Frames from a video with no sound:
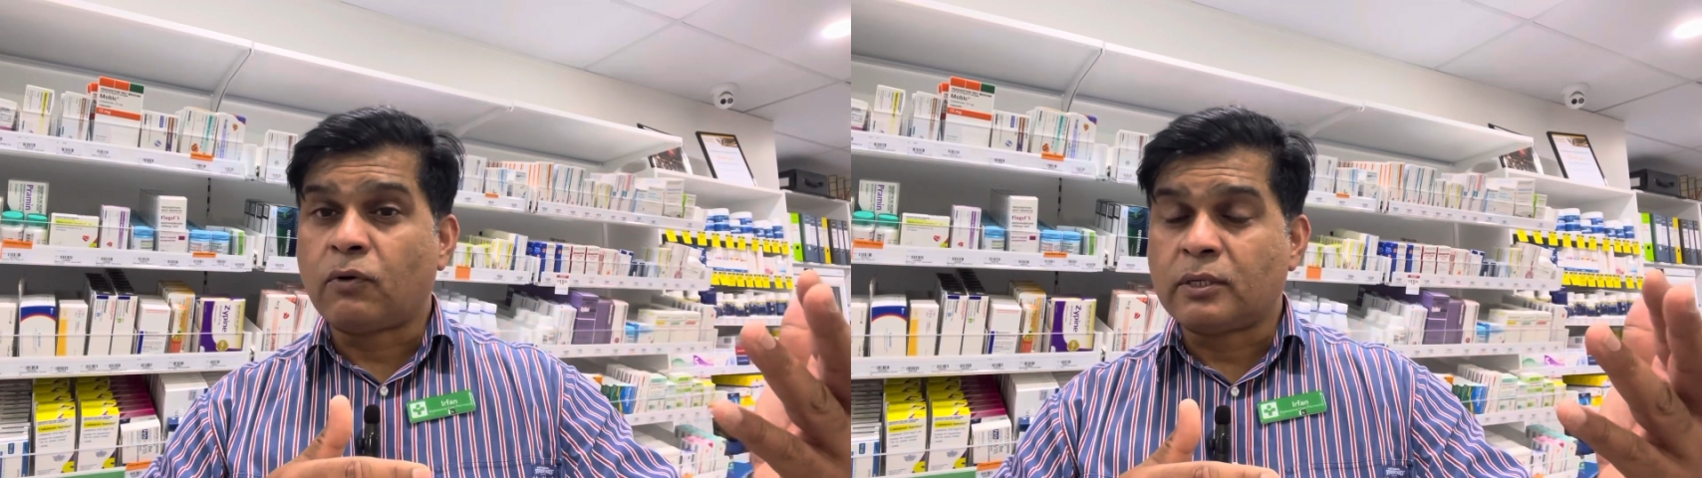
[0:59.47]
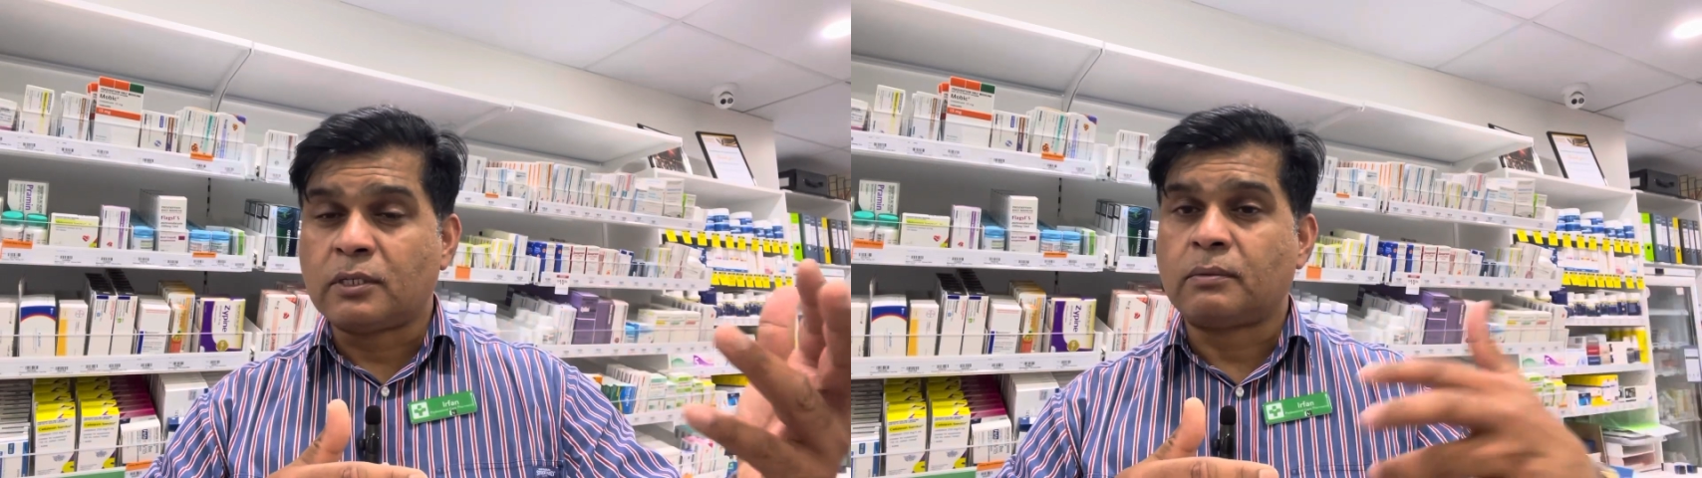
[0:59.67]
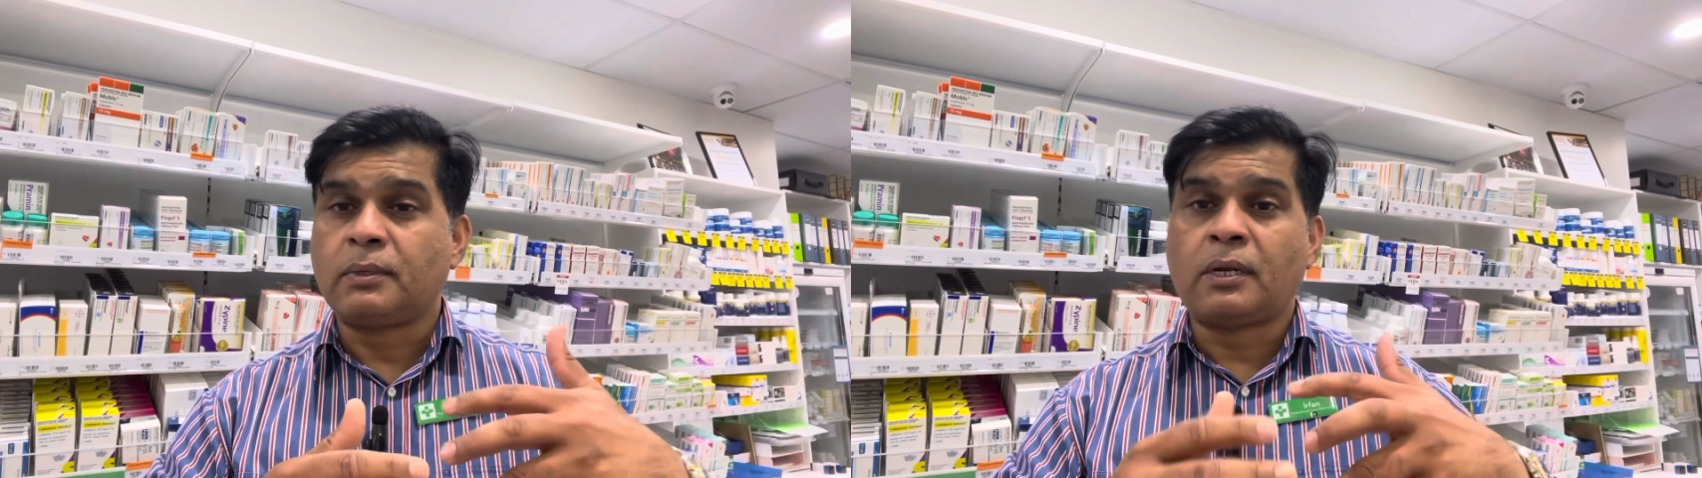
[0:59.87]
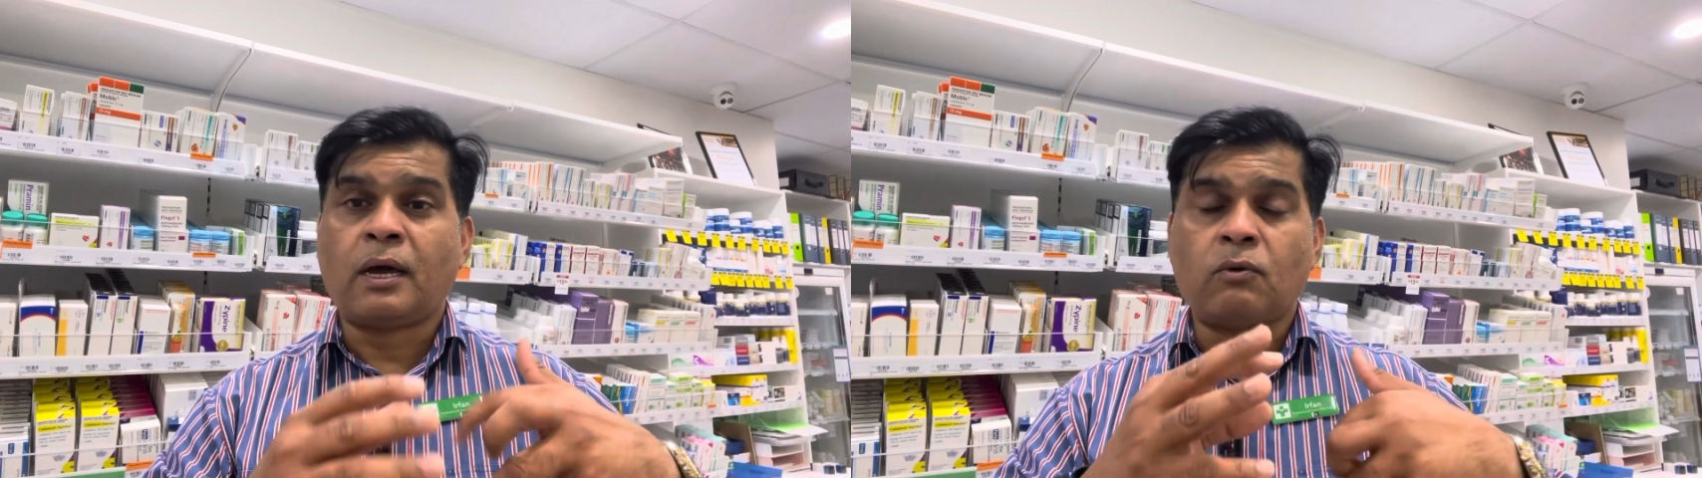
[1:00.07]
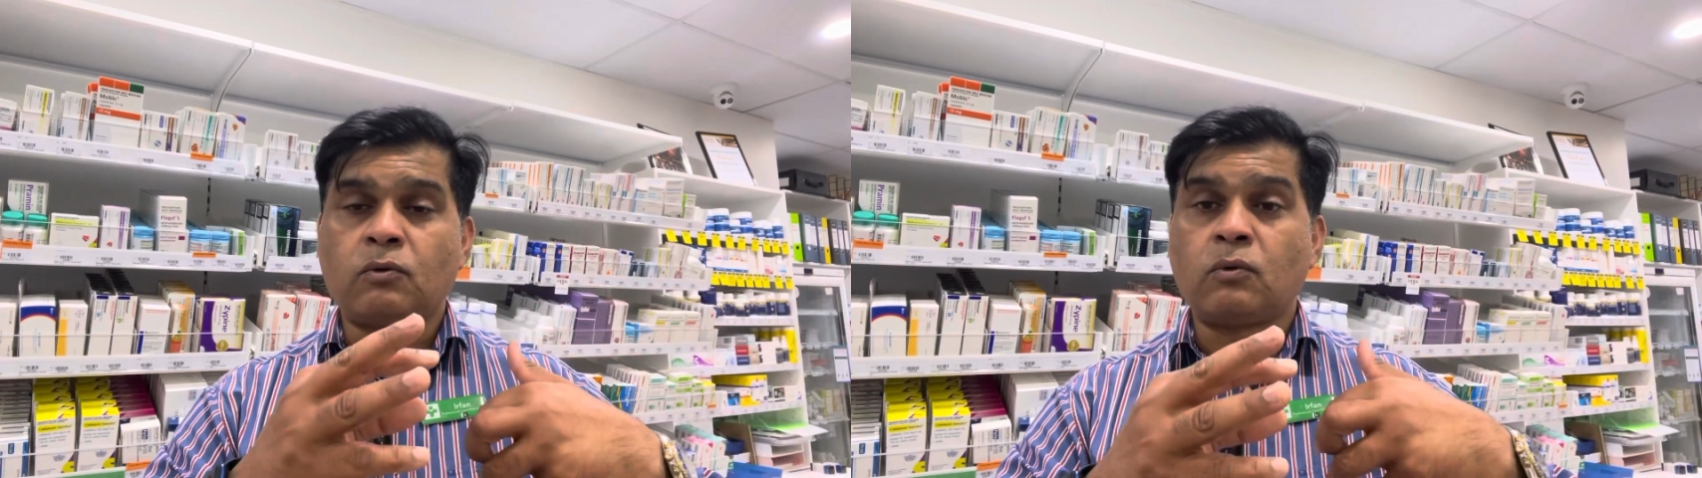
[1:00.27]
for assessment,
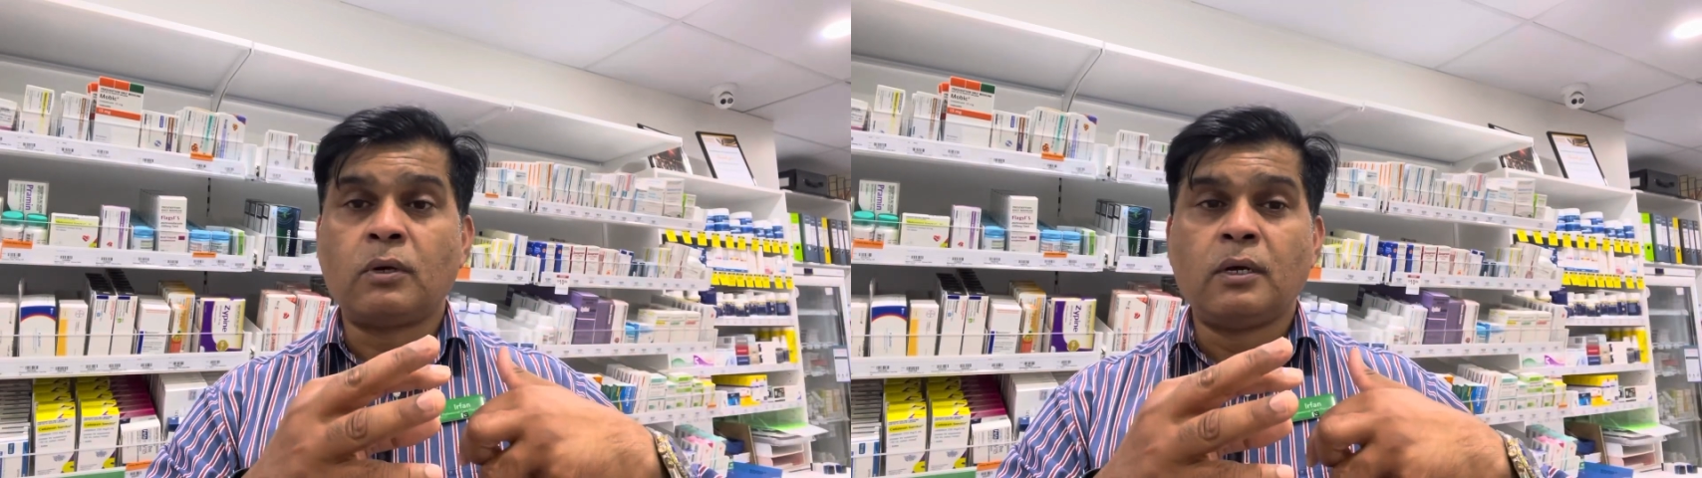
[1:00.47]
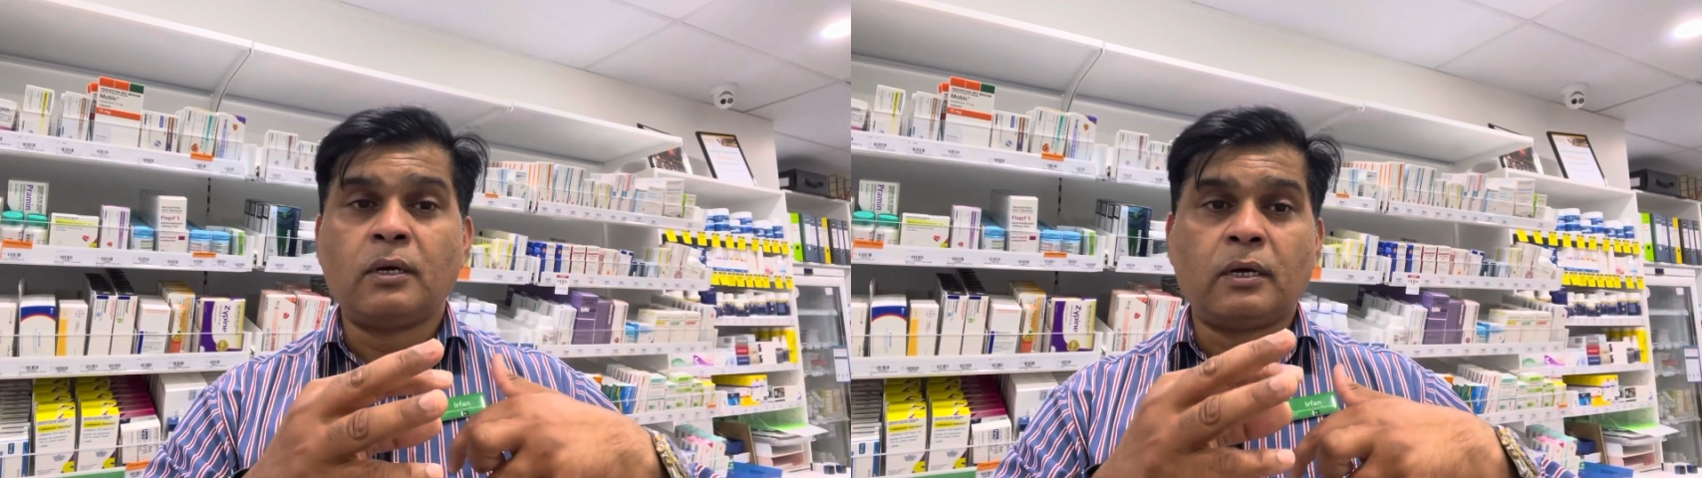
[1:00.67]
how to